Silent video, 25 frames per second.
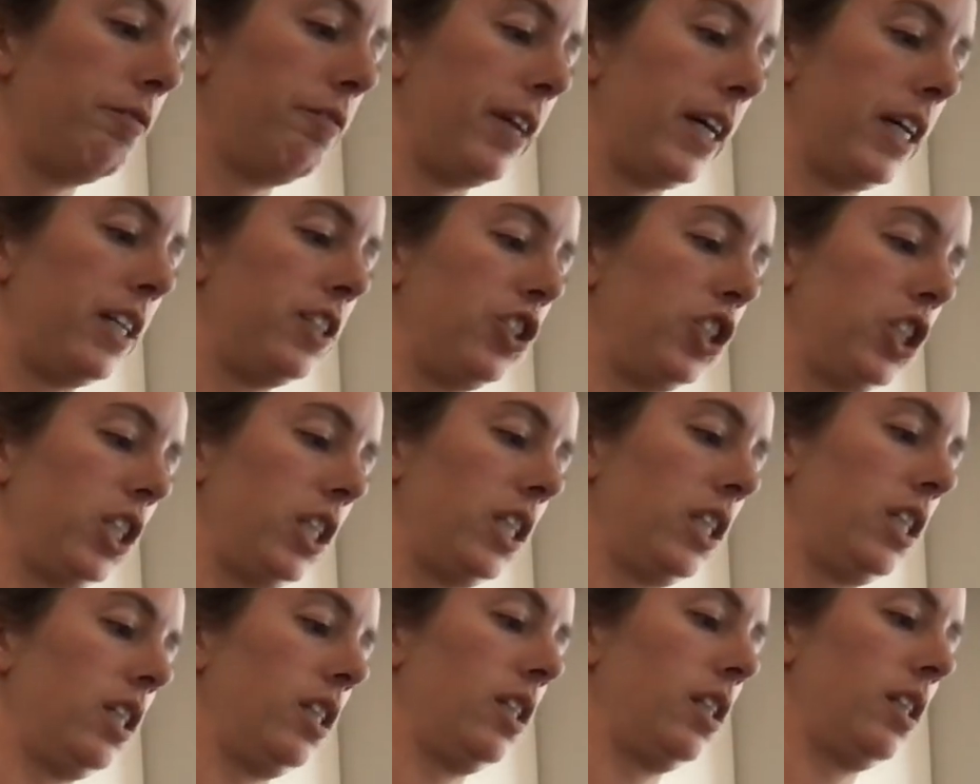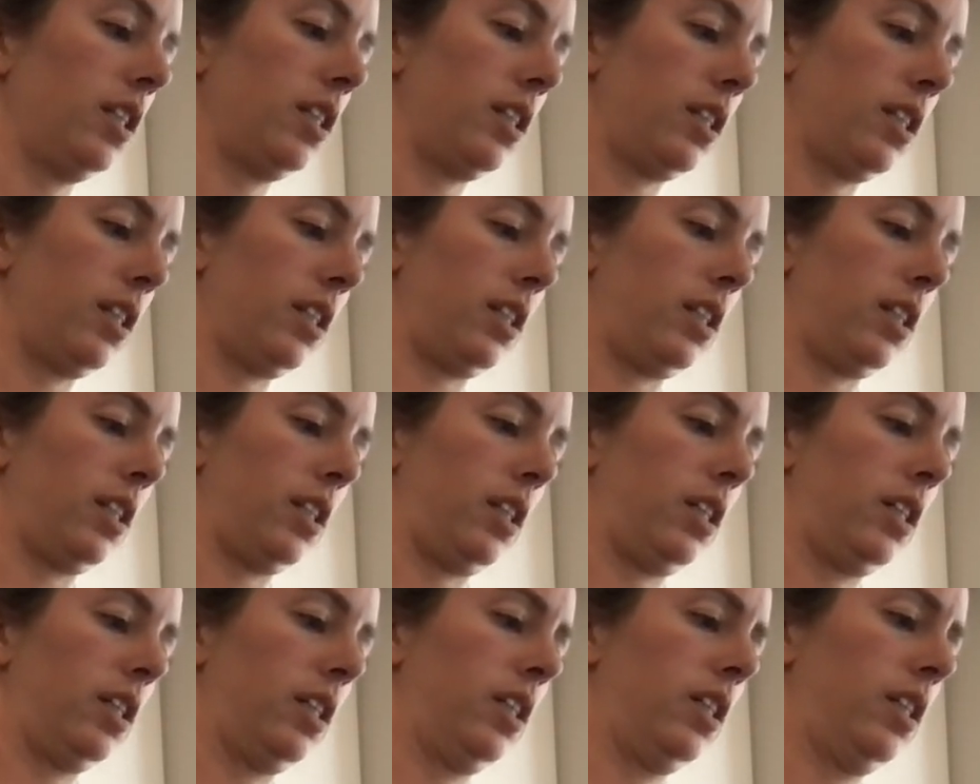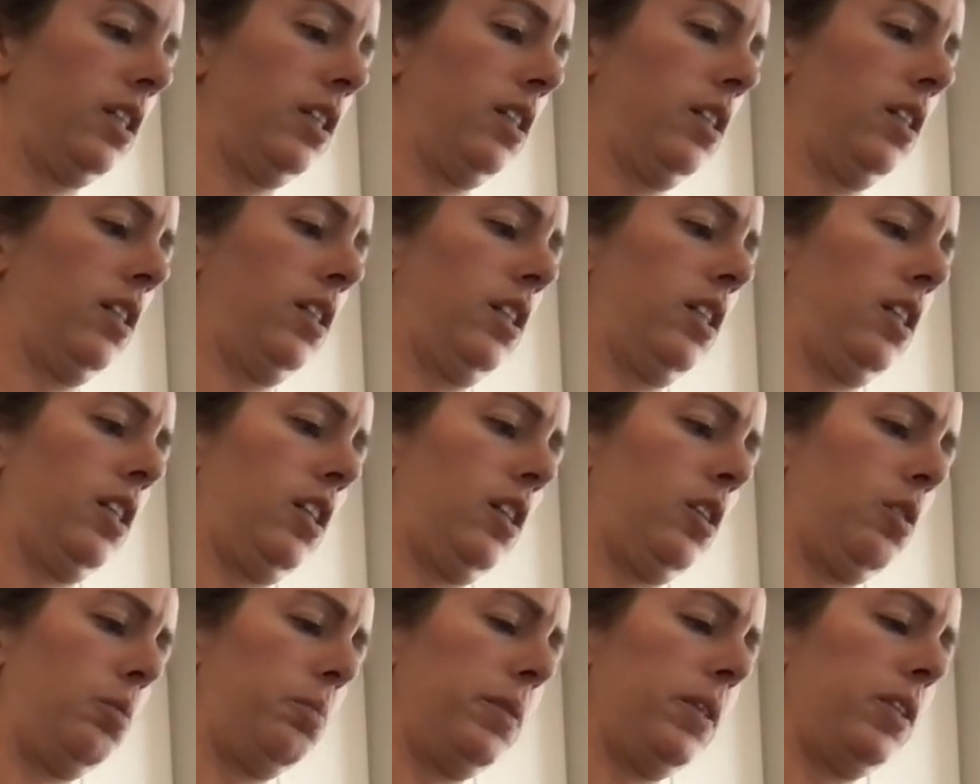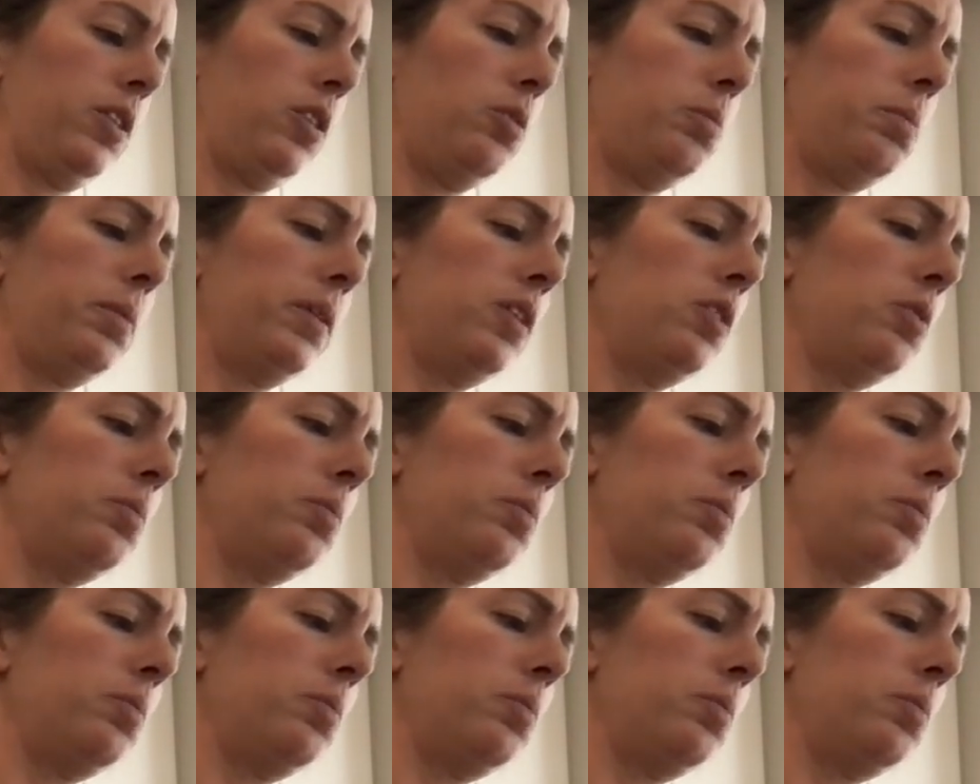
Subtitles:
veggies. Open, open,